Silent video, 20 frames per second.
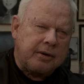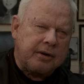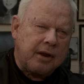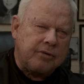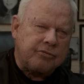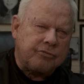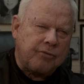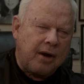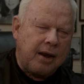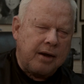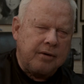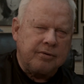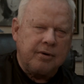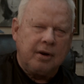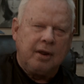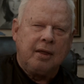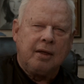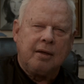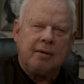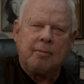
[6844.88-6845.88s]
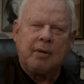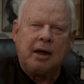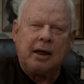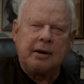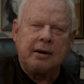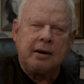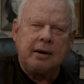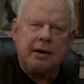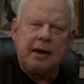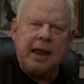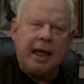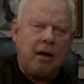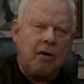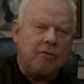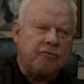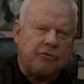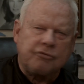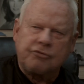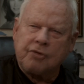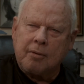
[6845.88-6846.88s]
Test Range, but
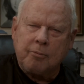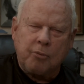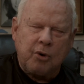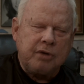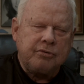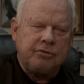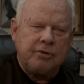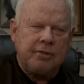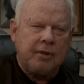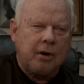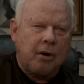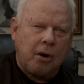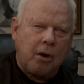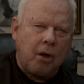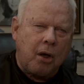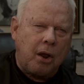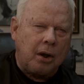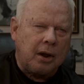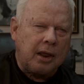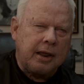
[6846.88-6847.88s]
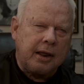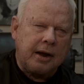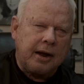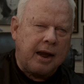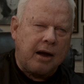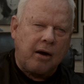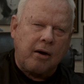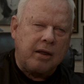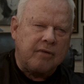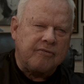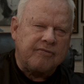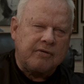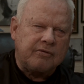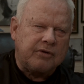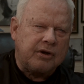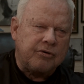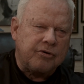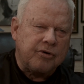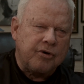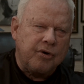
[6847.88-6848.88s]
now for some reason they're calling it Area
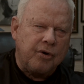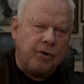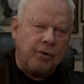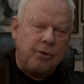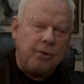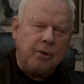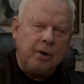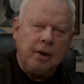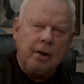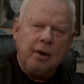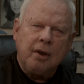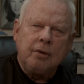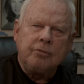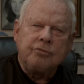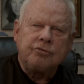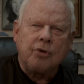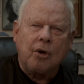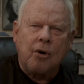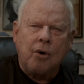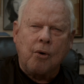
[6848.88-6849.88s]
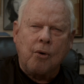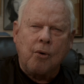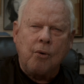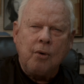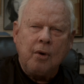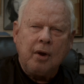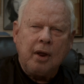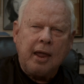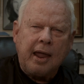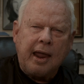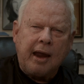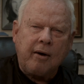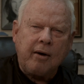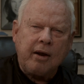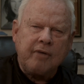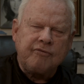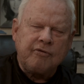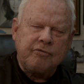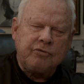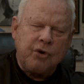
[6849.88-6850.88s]
52. So
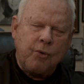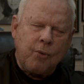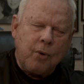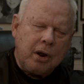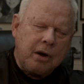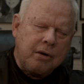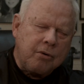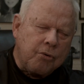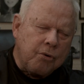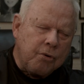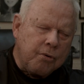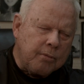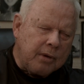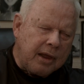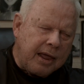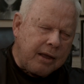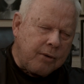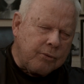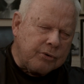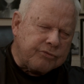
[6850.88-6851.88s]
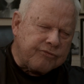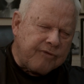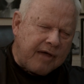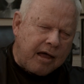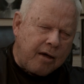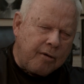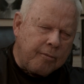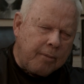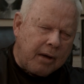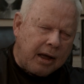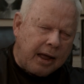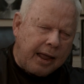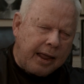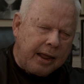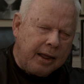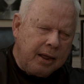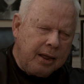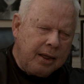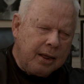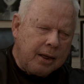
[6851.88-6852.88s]
Area 51, Groom Lake, was found
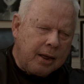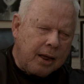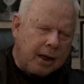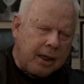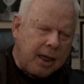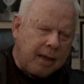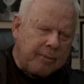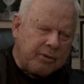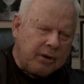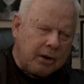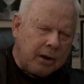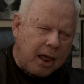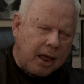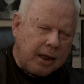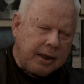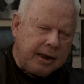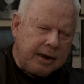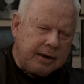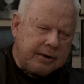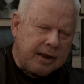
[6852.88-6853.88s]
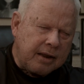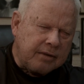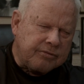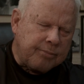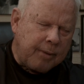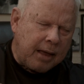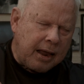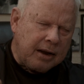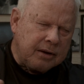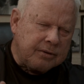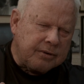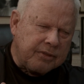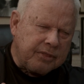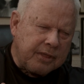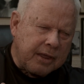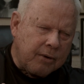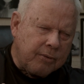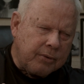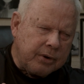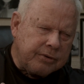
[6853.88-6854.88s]
by a couple of Lockheed test pilots. I
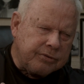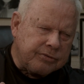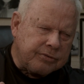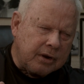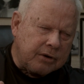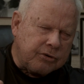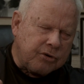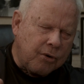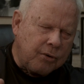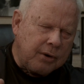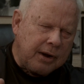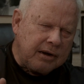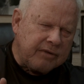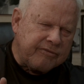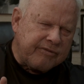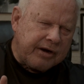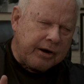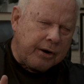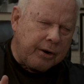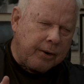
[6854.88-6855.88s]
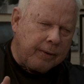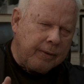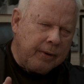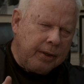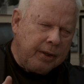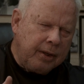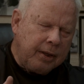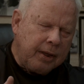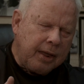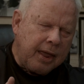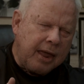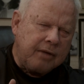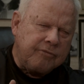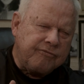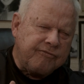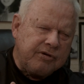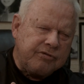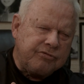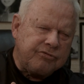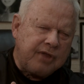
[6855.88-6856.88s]
think it was Tony LeVere
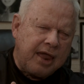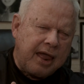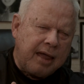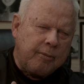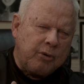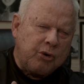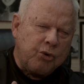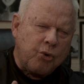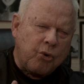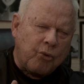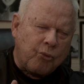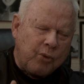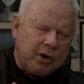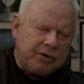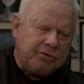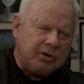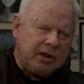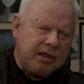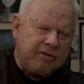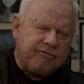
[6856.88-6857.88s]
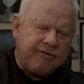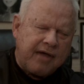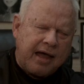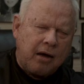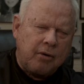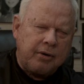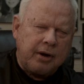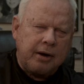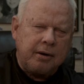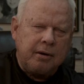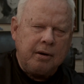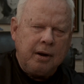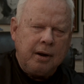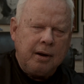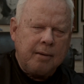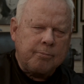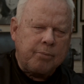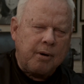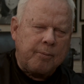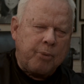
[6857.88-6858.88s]
and Fish Salmon who originally found it,
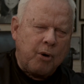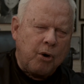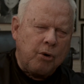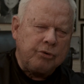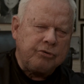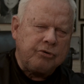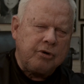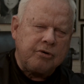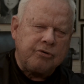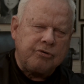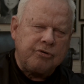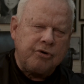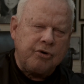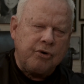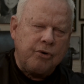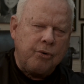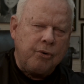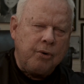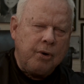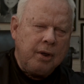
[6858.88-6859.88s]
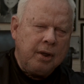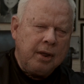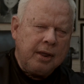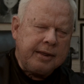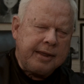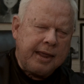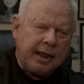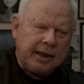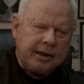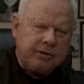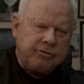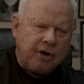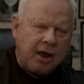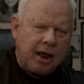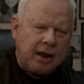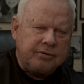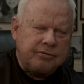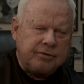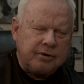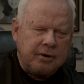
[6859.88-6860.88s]
proposed it to Kelly
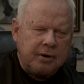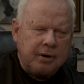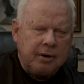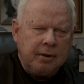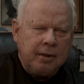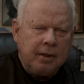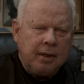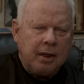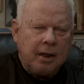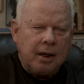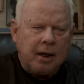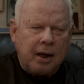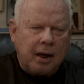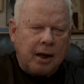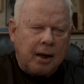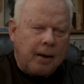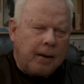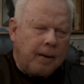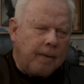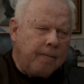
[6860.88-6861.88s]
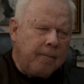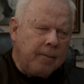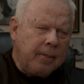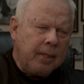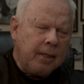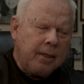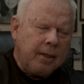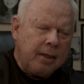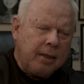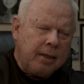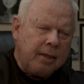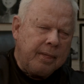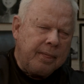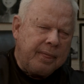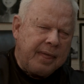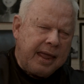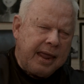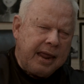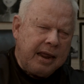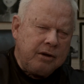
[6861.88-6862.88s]
Johnson.
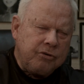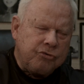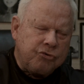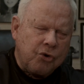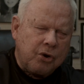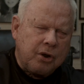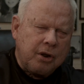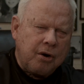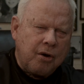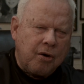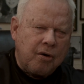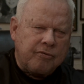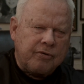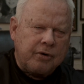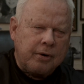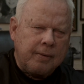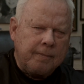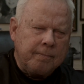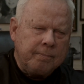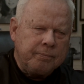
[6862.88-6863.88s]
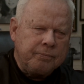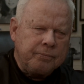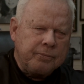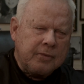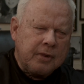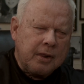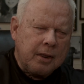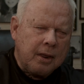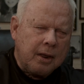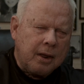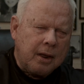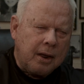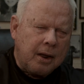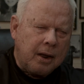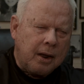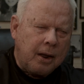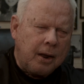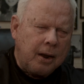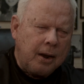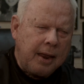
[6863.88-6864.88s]
They took it over
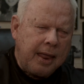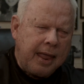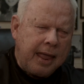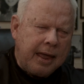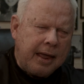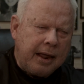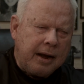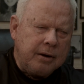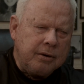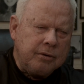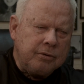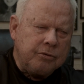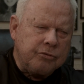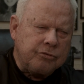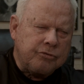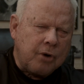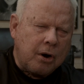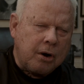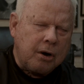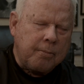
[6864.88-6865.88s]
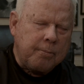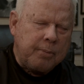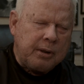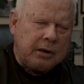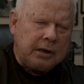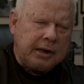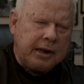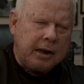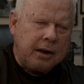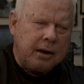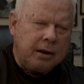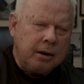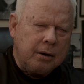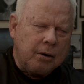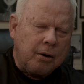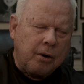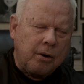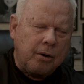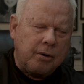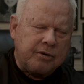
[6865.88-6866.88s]
and started building
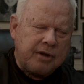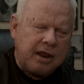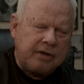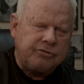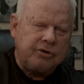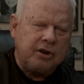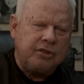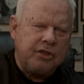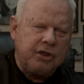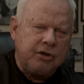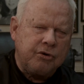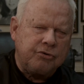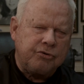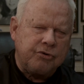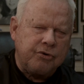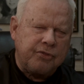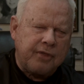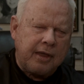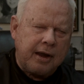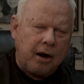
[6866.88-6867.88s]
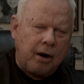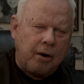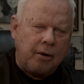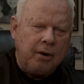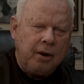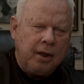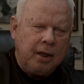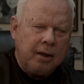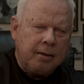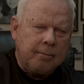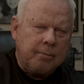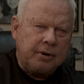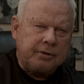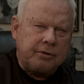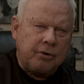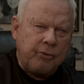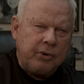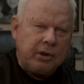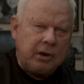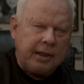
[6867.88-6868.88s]
or testing the U-2 there. But
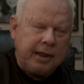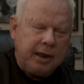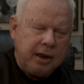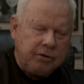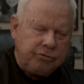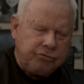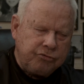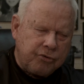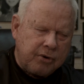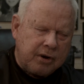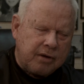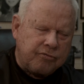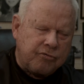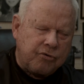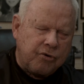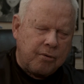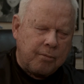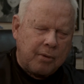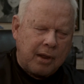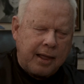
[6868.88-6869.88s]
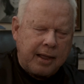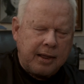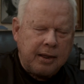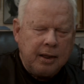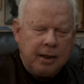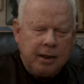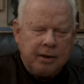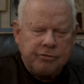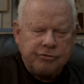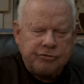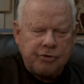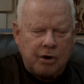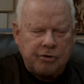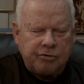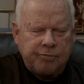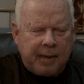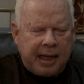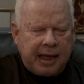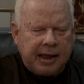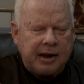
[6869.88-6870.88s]
the real history of Groom Lake
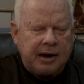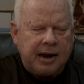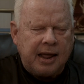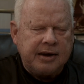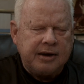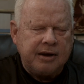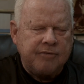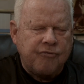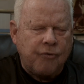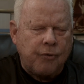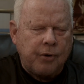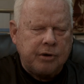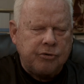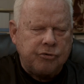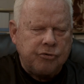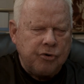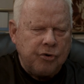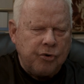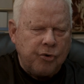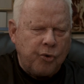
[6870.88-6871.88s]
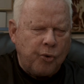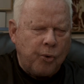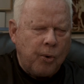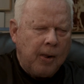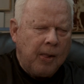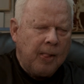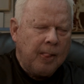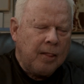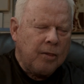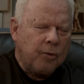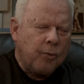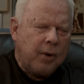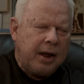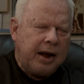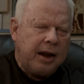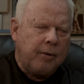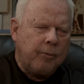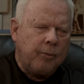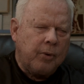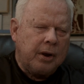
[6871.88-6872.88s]
starts back in 1942
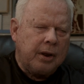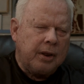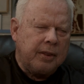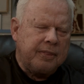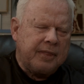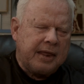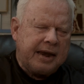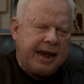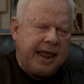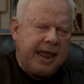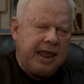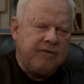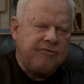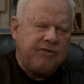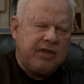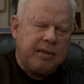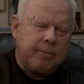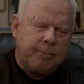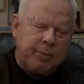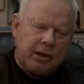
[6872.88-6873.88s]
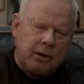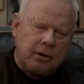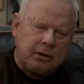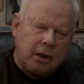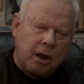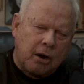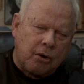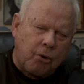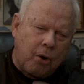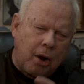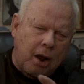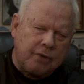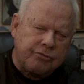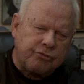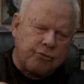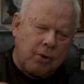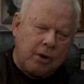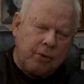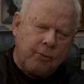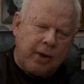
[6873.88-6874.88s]
when the Navy built a
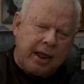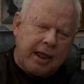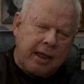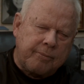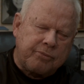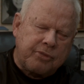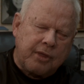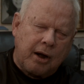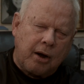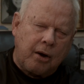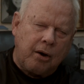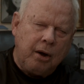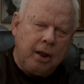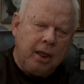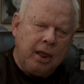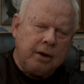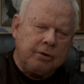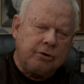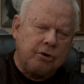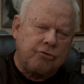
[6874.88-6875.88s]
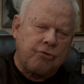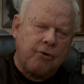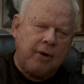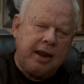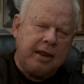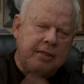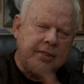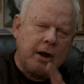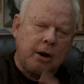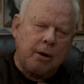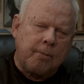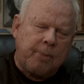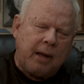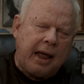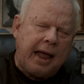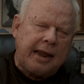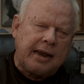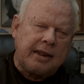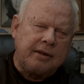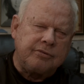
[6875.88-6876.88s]
cross runway up there to train their
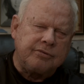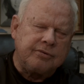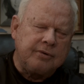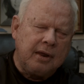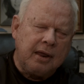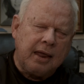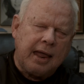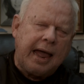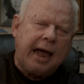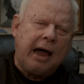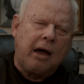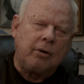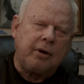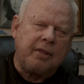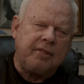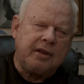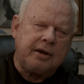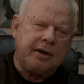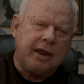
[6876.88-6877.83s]
pilots out in the